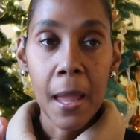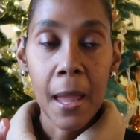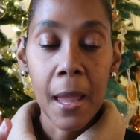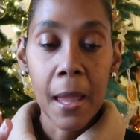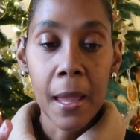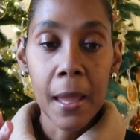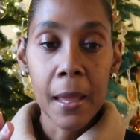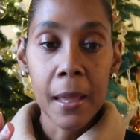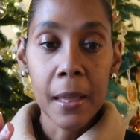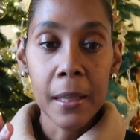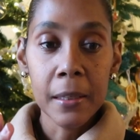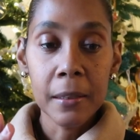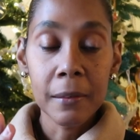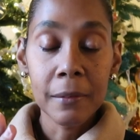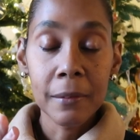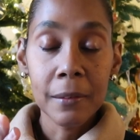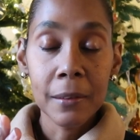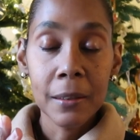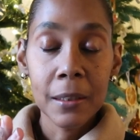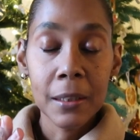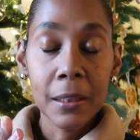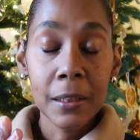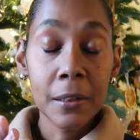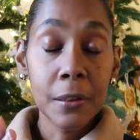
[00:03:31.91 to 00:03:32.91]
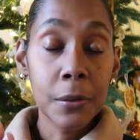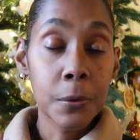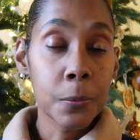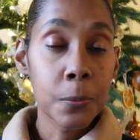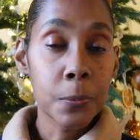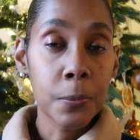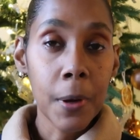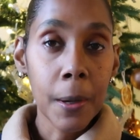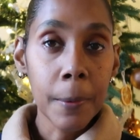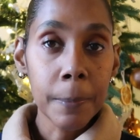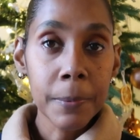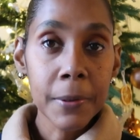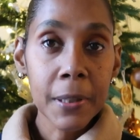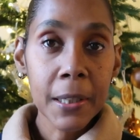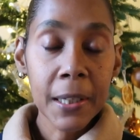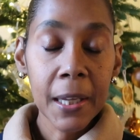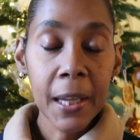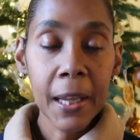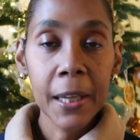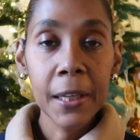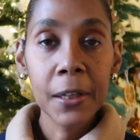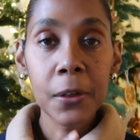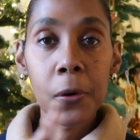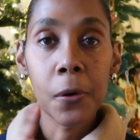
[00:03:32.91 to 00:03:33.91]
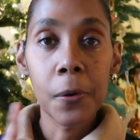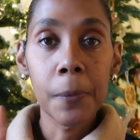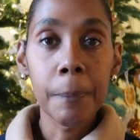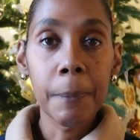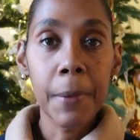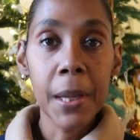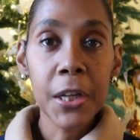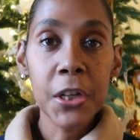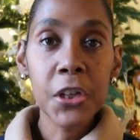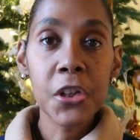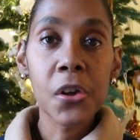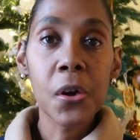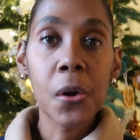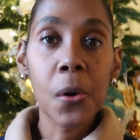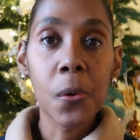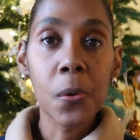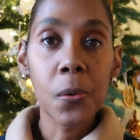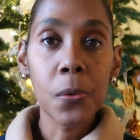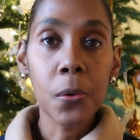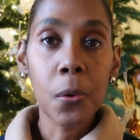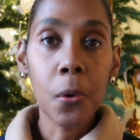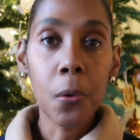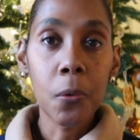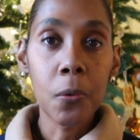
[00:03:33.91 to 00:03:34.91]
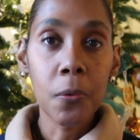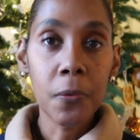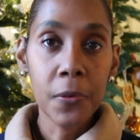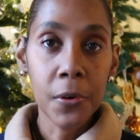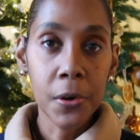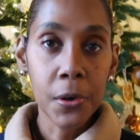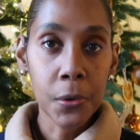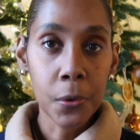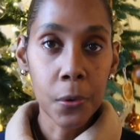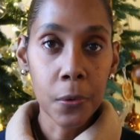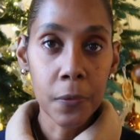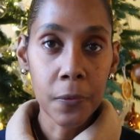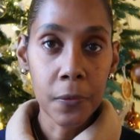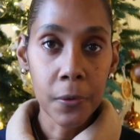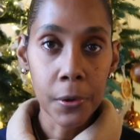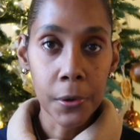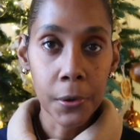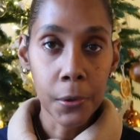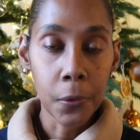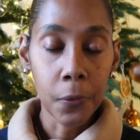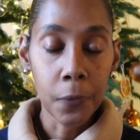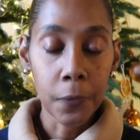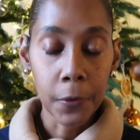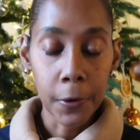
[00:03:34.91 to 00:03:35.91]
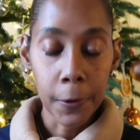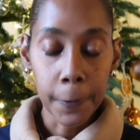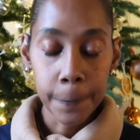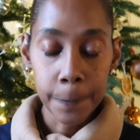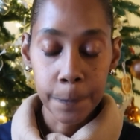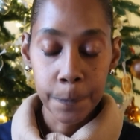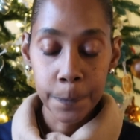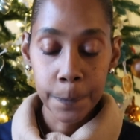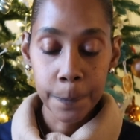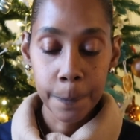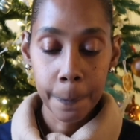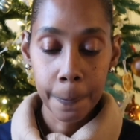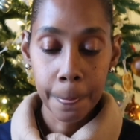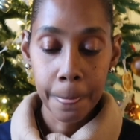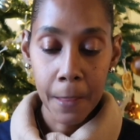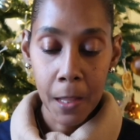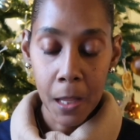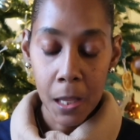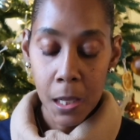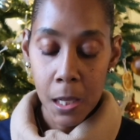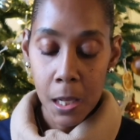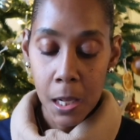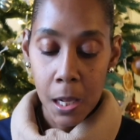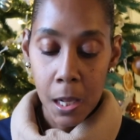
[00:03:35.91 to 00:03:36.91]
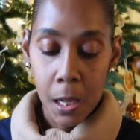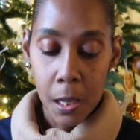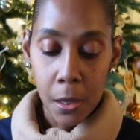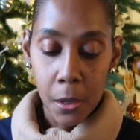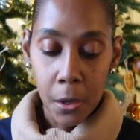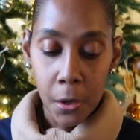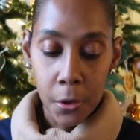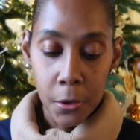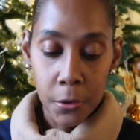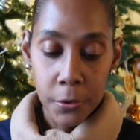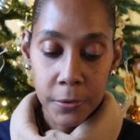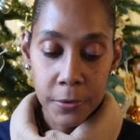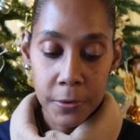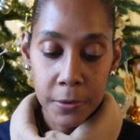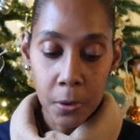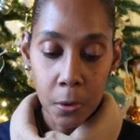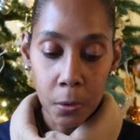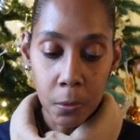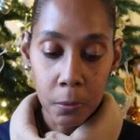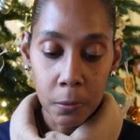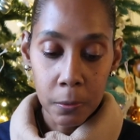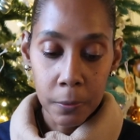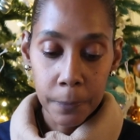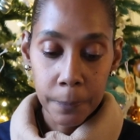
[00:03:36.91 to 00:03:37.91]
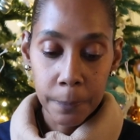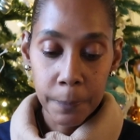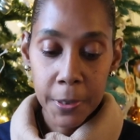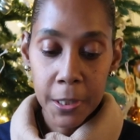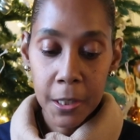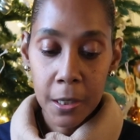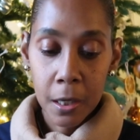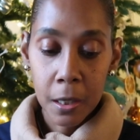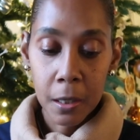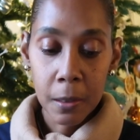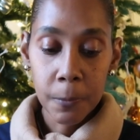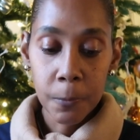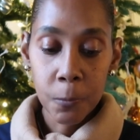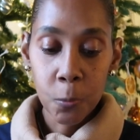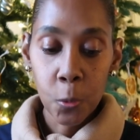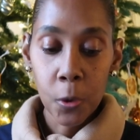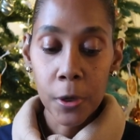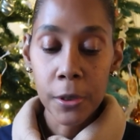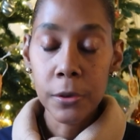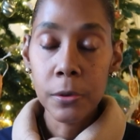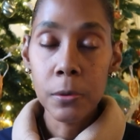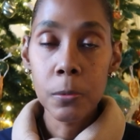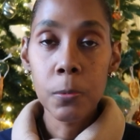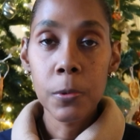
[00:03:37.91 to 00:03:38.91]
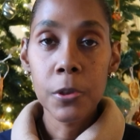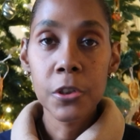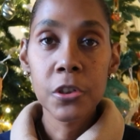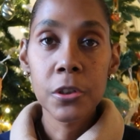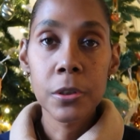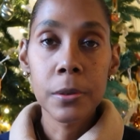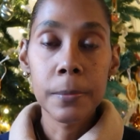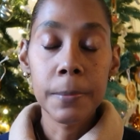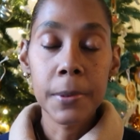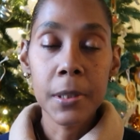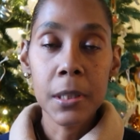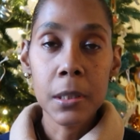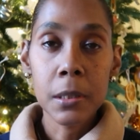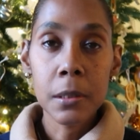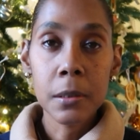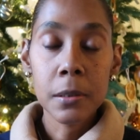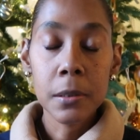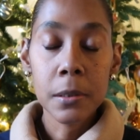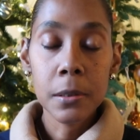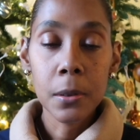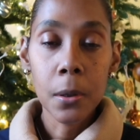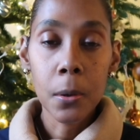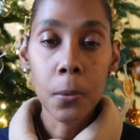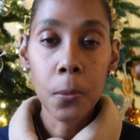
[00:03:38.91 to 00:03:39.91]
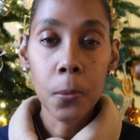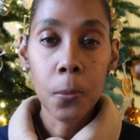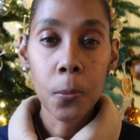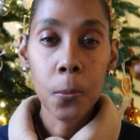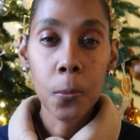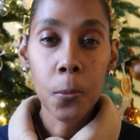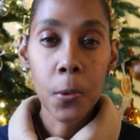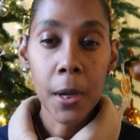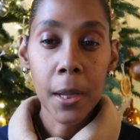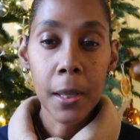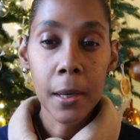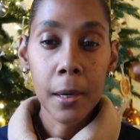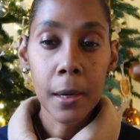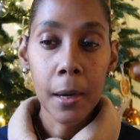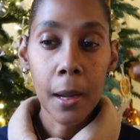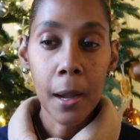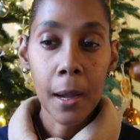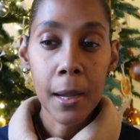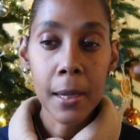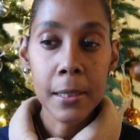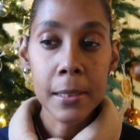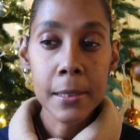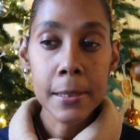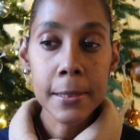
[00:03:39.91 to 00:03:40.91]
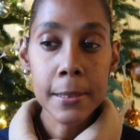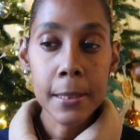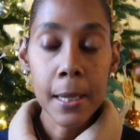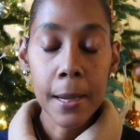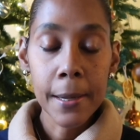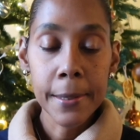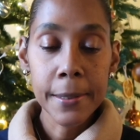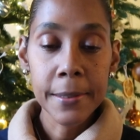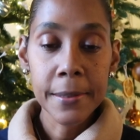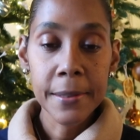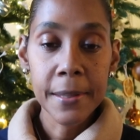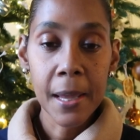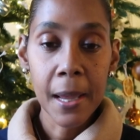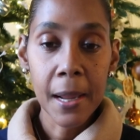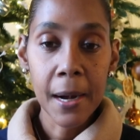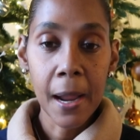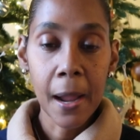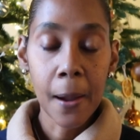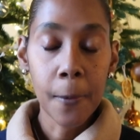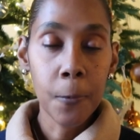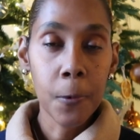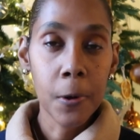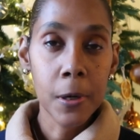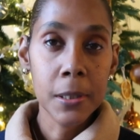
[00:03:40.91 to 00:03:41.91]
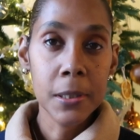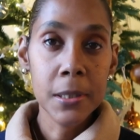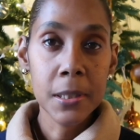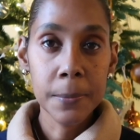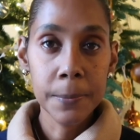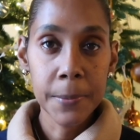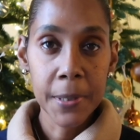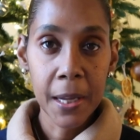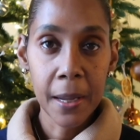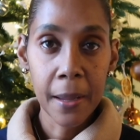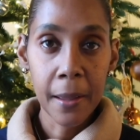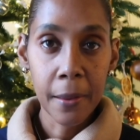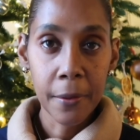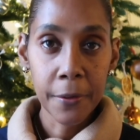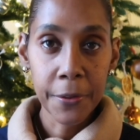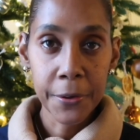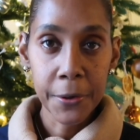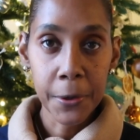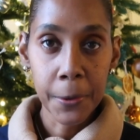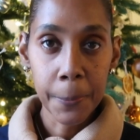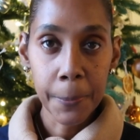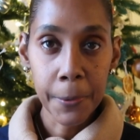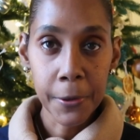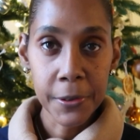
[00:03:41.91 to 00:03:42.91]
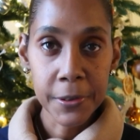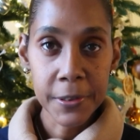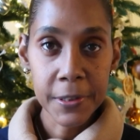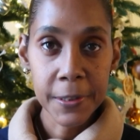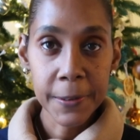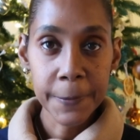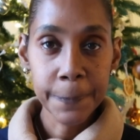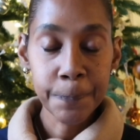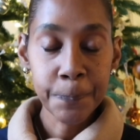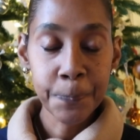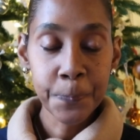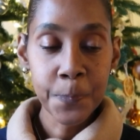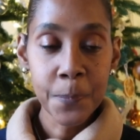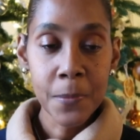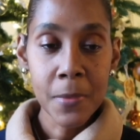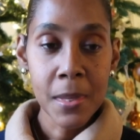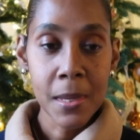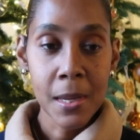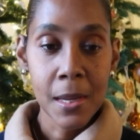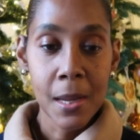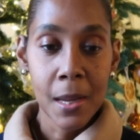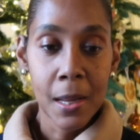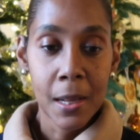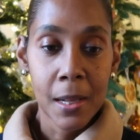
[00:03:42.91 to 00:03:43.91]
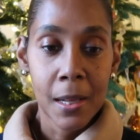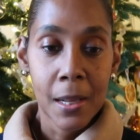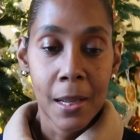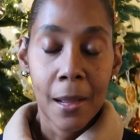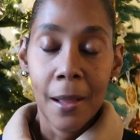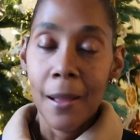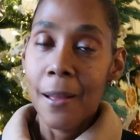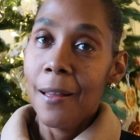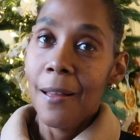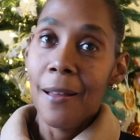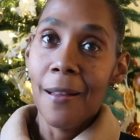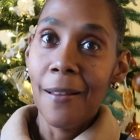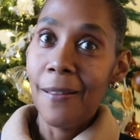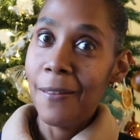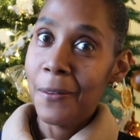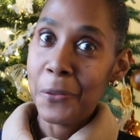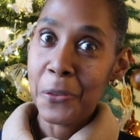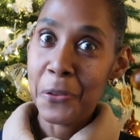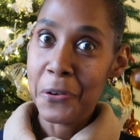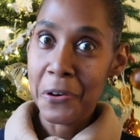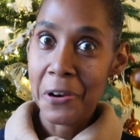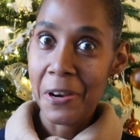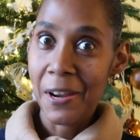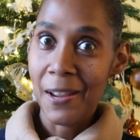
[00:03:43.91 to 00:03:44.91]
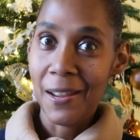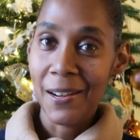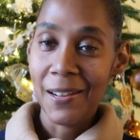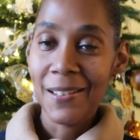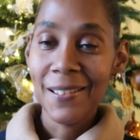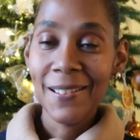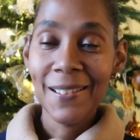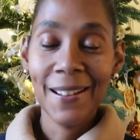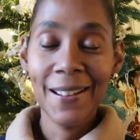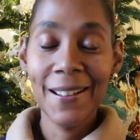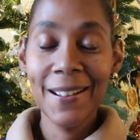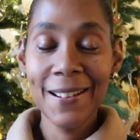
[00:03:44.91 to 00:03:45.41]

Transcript: and either replicate or make your own over and over and over so become what you wish to be so when i decided that i wanted to be a healthier person a healthier annie